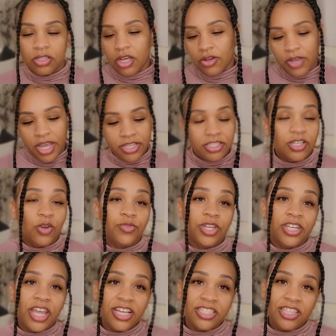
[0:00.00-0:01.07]
Okay, so the
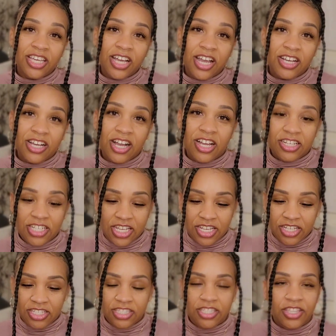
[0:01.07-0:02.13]
next thing I got
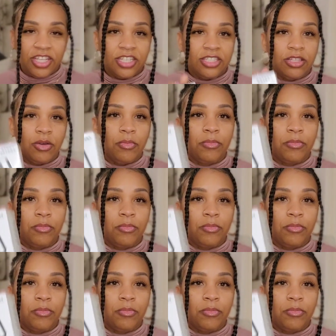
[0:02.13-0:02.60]
is this